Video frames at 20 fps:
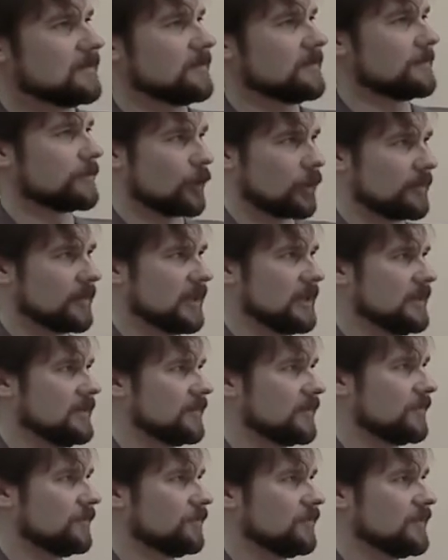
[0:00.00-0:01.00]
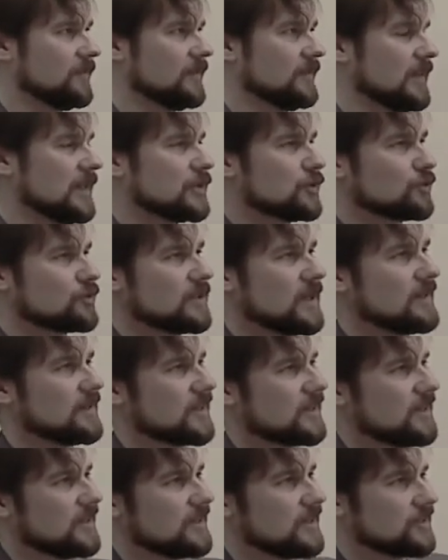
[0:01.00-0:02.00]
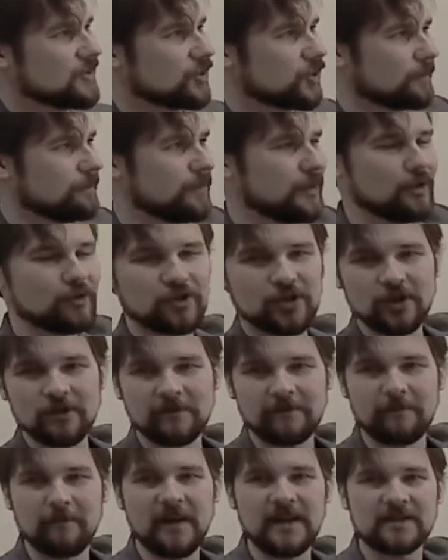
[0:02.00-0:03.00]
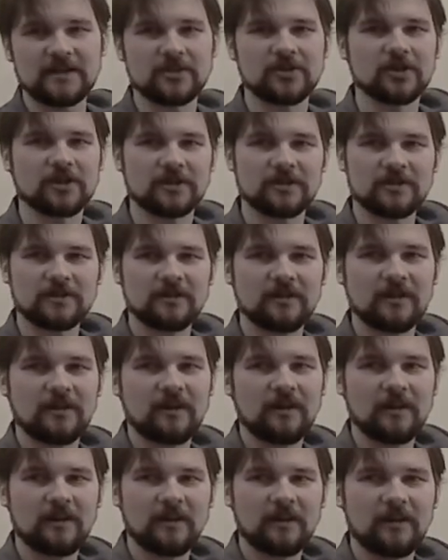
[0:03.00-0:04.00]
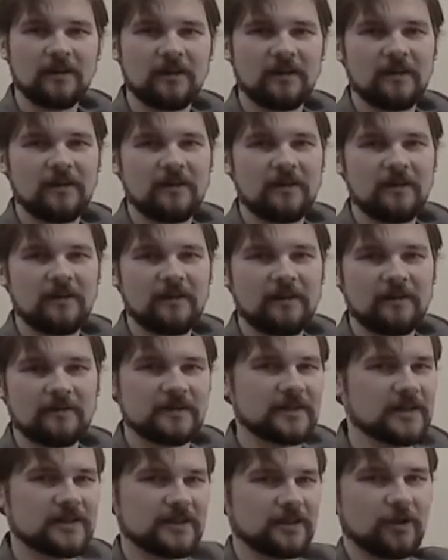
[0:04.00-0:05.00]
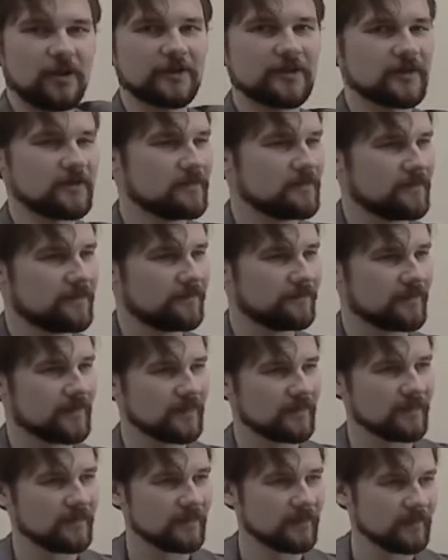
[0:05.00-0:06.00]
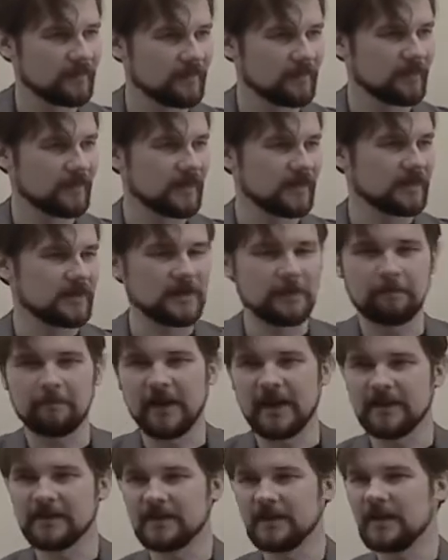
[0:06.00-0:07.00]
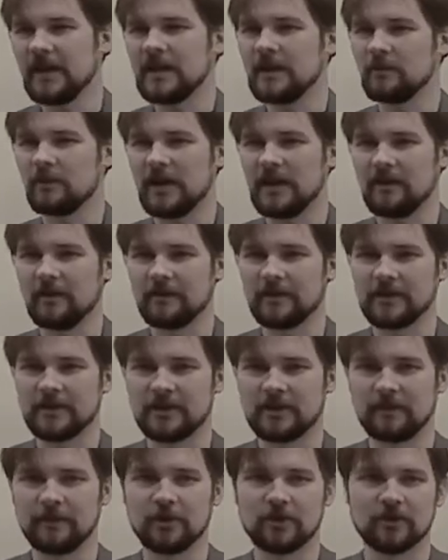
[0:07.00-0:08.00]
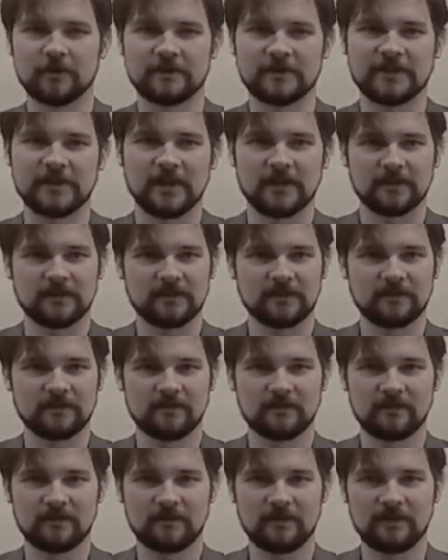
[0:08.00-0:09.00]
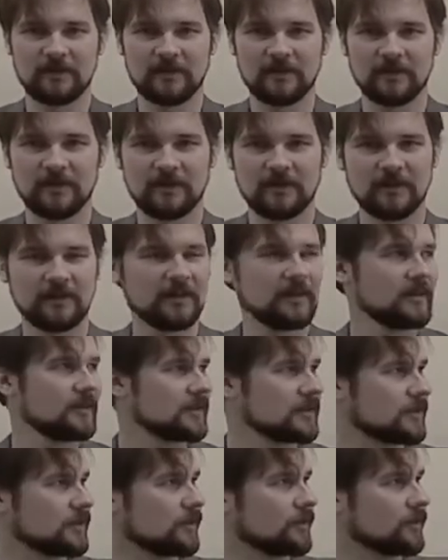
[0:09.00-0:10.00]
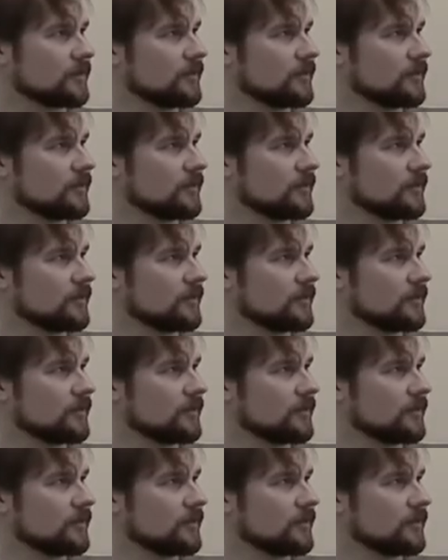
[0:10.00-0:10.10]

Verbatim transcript: formally is to say that the distribution of messages does not depend in any way on the distribution of states. So